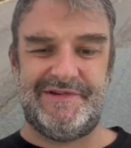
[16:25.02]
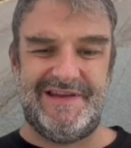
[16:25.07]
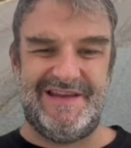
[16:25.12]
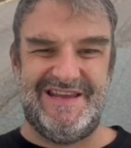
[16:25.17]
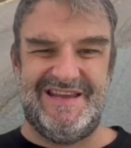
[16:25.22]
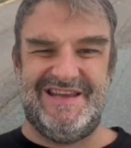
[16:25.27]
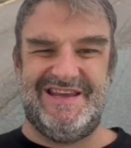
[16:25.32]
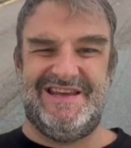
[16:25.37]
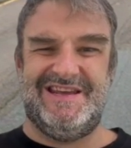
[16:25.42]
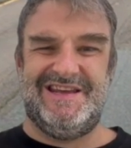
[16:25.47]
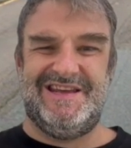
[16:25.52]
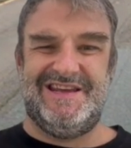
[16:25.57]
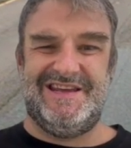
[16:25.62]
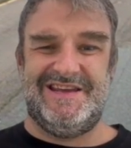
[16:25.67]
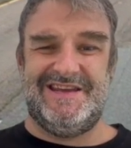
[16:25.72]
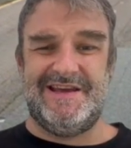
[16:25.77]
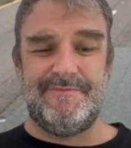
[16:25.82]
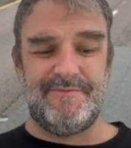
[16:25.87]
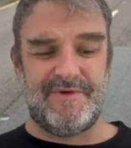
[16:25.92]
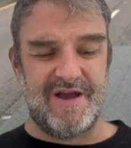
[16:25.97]

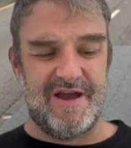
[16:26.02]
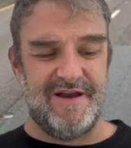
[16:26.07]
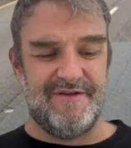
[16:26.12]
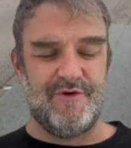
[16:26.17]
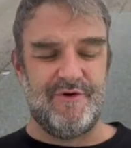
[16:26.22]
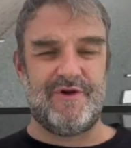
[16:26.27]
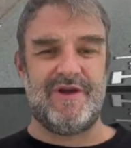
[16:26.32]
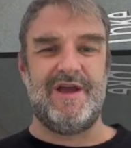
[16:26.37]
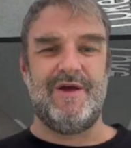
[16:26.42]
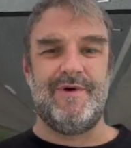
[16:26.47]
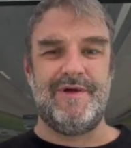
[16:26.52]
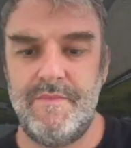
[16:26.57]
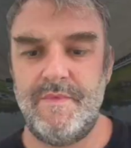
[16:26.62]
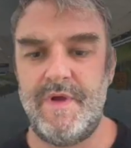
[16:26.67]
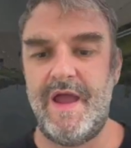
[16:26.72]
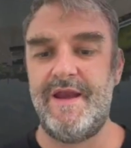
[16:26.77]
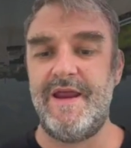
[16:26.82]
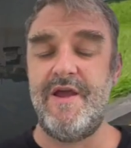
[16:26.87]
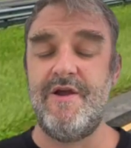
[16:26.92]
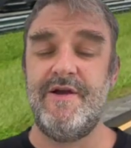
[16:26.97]
I'm kind of okay with.
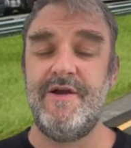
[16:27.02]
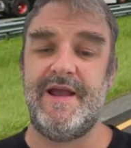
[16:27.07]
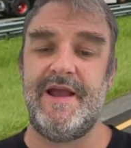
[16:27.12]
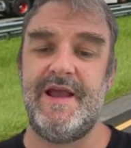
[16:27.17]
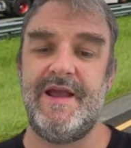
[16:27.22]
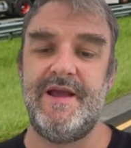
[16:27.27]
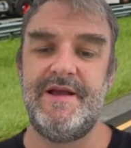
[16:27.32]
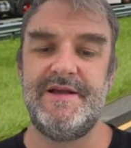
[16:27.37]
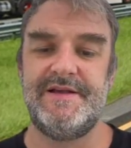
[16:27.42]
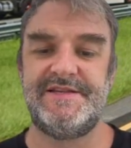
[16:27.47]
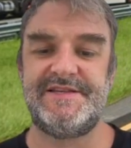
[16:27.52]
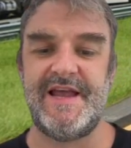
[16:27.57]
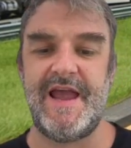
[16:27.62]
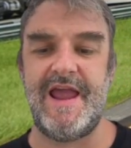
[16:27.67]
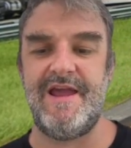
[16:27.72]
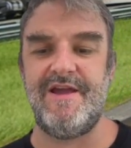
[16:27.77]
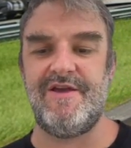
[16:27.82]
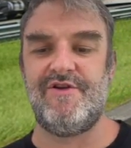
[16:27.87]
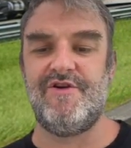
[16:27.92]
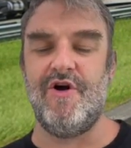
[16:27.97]
And here is
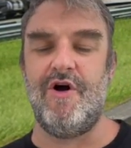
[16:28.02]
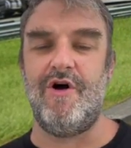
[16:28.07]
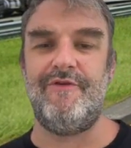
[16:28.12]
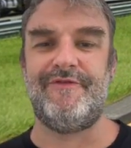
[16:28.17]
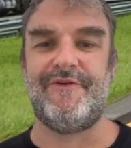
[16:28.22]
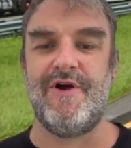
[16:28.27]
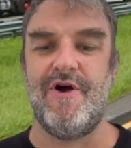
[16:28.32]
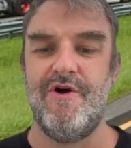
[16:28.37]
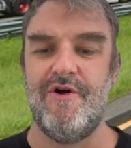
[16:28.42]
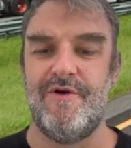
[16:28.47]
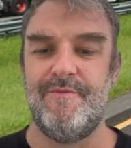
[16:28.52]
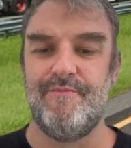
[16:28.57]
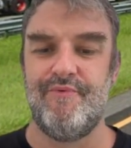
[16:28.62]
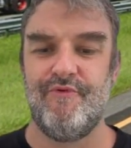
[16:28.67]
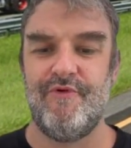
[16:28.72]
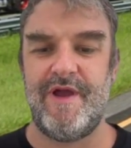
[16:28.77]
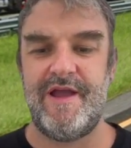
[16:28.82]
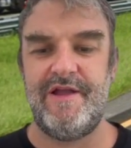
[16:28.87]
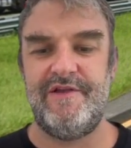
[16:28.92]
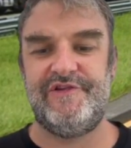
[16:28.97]
a golf cart
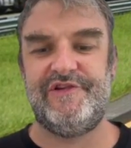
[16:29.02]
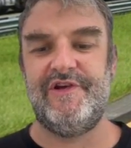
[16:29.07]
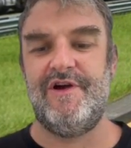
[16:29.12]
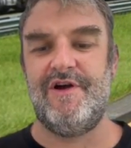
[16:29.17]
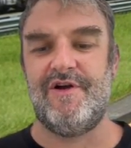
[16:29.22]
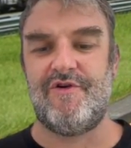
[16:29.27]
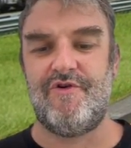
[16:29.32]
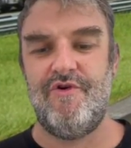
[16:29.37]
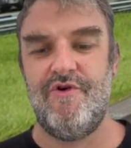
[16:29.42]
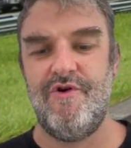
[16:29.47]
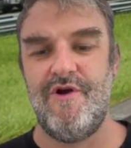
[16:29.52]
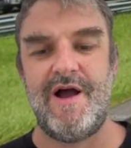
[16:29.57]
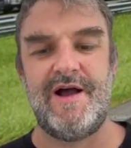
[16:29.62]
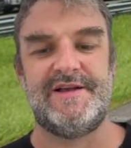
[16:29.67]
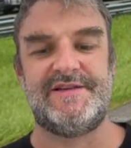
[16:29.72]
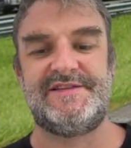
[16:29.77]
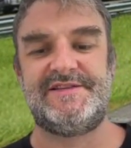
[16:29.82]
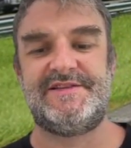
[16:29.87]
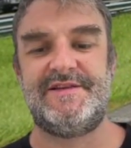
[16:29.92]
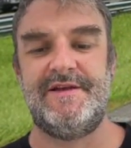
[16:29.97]
bridge
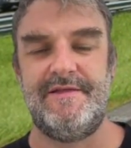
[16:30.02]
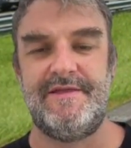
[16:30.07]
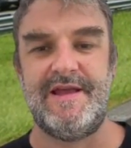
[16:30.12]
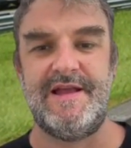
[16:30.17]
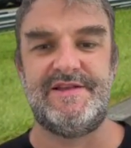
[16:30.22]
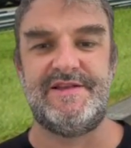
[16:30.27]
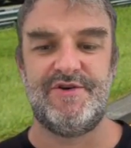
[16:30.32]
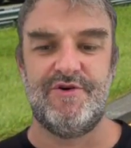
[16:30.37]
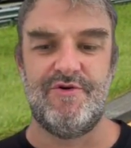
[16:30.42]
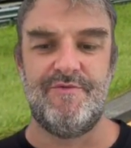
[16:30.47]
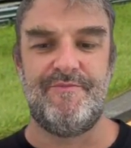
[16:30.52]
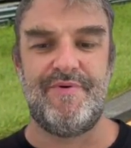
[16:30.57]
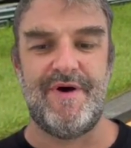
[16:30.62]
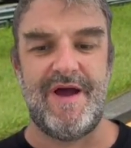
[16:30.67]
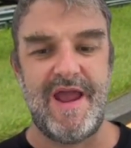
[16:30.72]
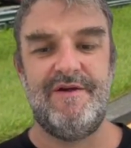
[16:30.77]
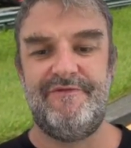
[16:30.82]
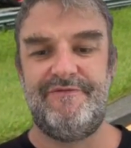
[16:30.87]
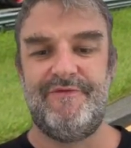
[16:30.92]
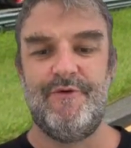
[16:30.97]
across the
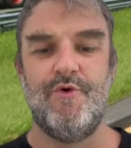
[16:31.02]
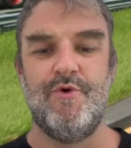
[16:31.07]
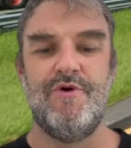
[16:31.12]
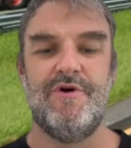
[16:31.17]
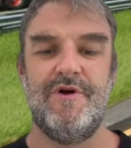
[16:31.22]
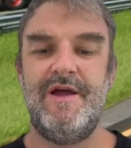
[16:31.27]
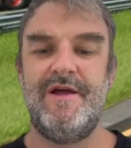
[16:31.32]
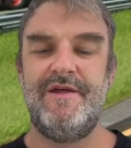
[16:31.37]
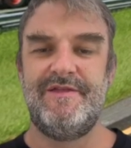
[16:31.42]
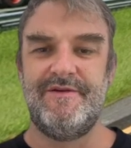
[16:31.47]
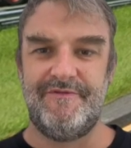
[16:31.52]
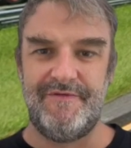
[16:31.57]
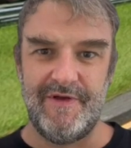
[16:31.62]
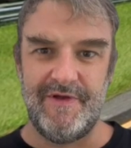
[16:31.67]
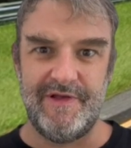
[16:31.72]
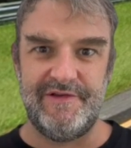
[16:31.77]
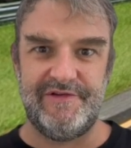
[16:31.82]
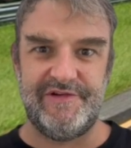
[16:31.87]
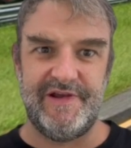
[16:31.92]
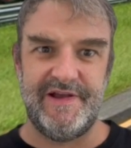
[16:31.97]
Turnpike for the
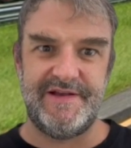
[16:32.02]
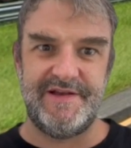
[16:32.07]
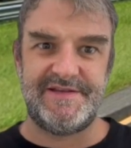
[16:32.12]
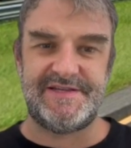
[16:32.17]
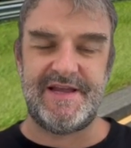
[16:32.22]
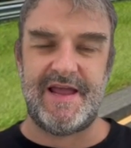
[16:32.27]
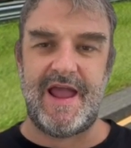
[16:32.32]
Villages.